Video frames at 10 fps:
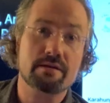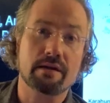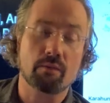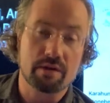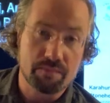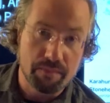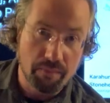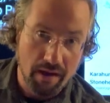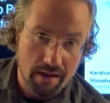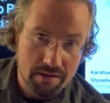than what's been
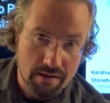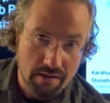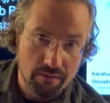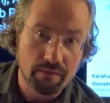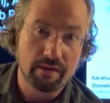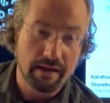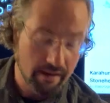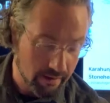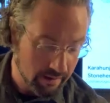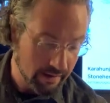posited
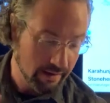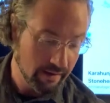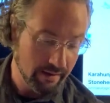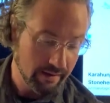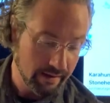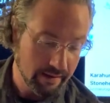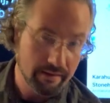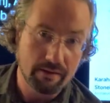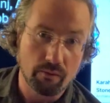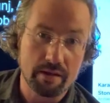there
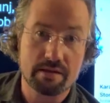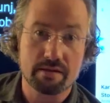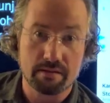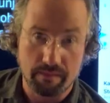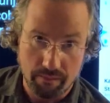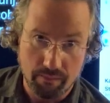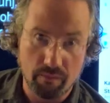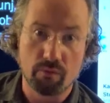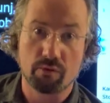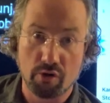and what's
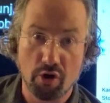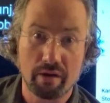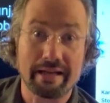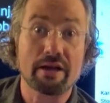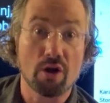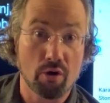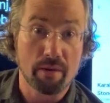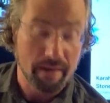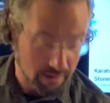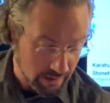currently known
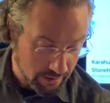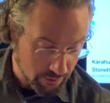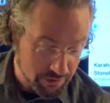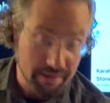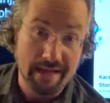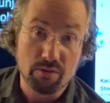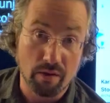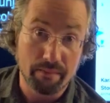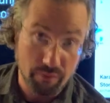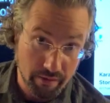about Karahunj, and that's
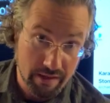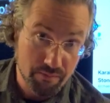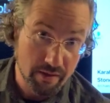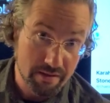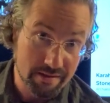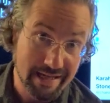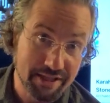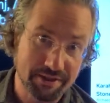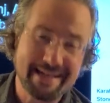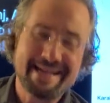why I'm doing this
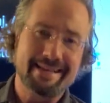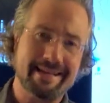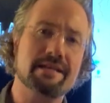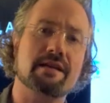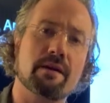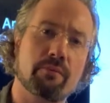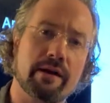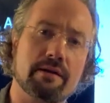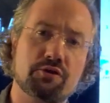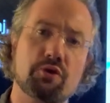presentation. I think it's going to
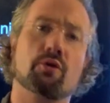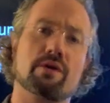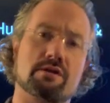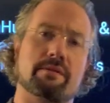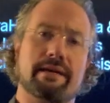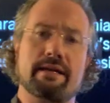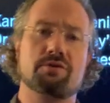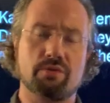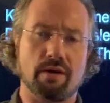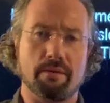bring tourism
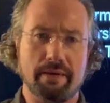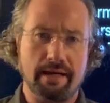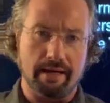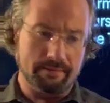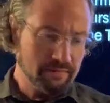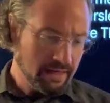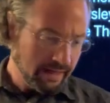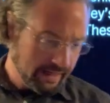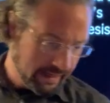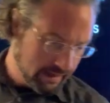into Armenia,
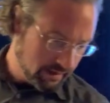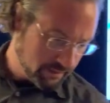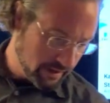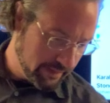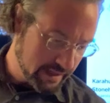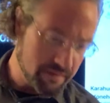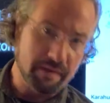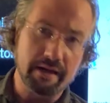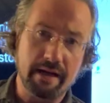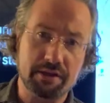and I'm going to make
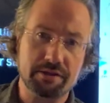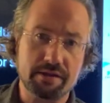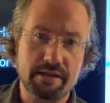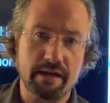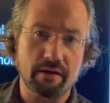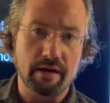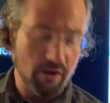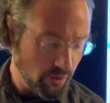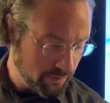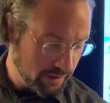some connections here, and I
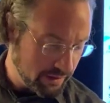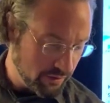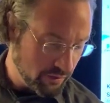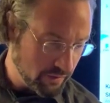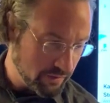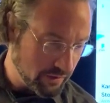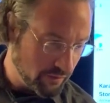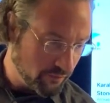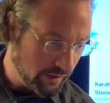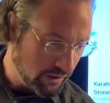hope that
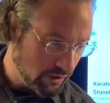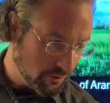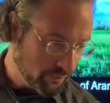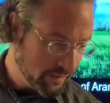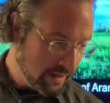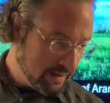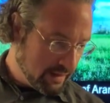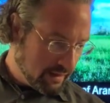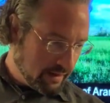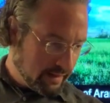you'll follow.
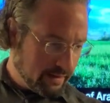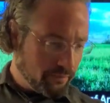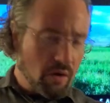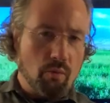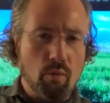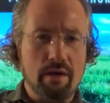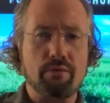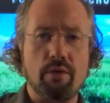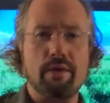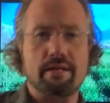One
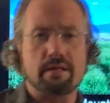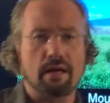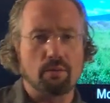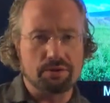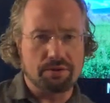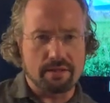of the things that I want you